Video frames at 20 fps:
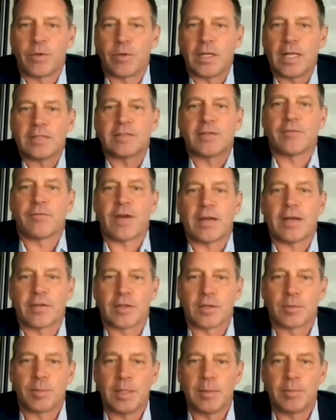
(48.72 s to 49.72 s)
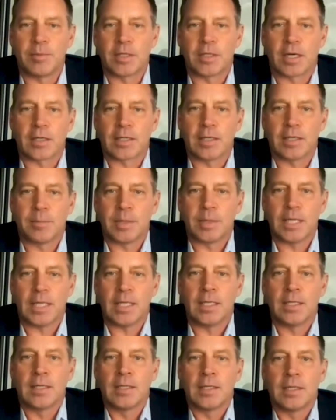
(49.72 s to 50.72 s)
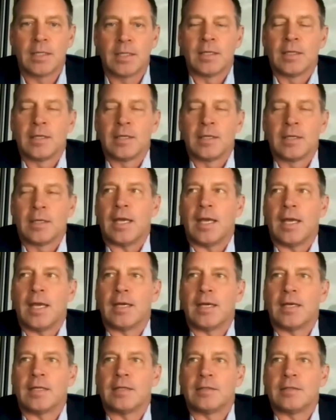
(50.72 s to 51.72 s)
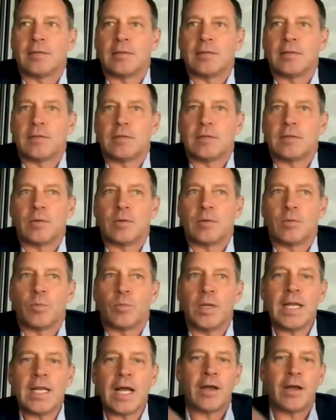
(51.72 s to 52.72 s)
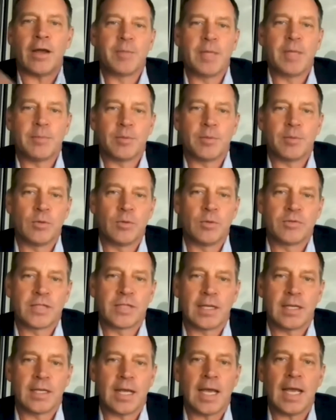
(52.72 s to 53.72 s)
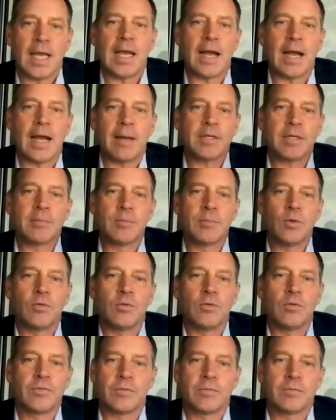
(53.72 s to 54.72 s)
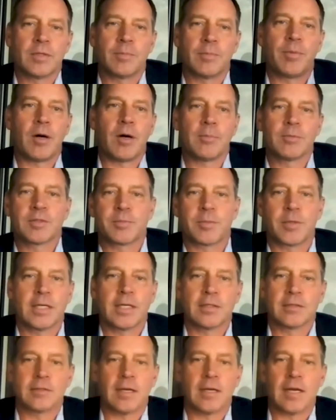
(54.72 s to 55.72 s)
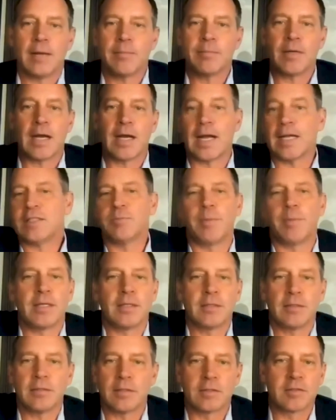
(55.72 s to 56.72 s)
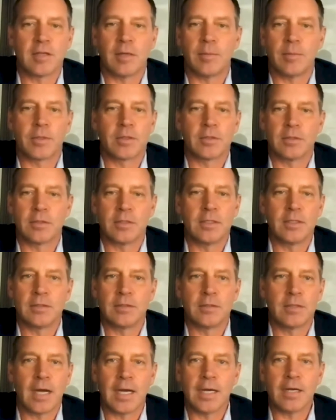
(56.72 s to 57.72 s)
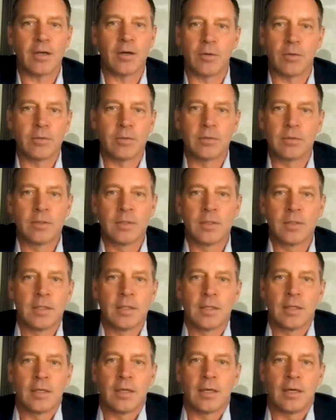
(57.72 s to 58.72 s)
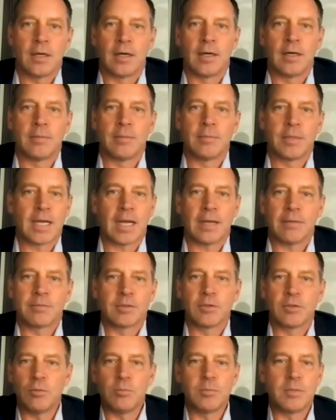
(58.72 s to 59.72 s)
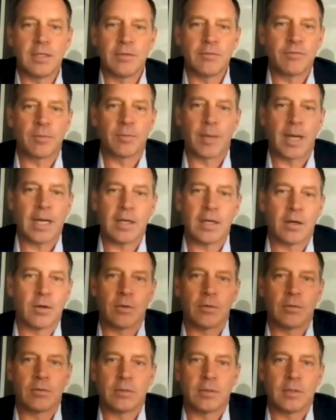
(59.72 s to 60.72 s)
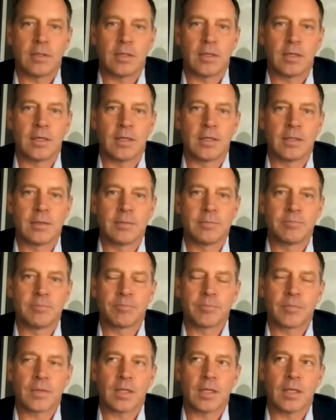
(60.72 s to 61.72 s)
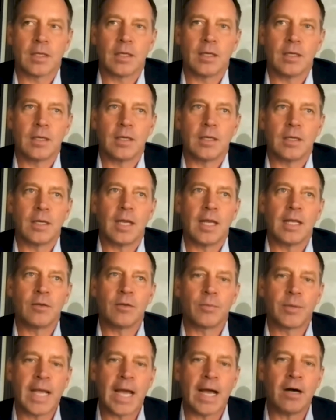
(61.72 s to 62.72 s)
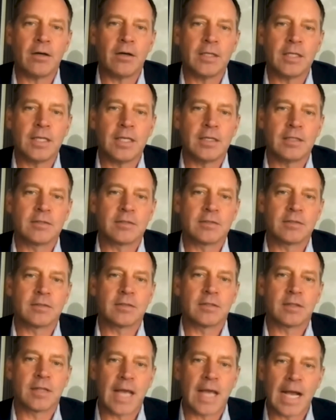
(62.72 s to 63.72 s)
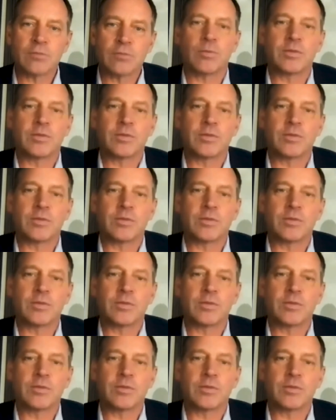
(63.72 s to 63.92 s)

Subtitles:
less than 500 people in our company. And we now have people who said, hey, I'm gonna move to Palm Springs. I spent the summer in Idaho, and I've zoomed in from Idaho. And the reality is that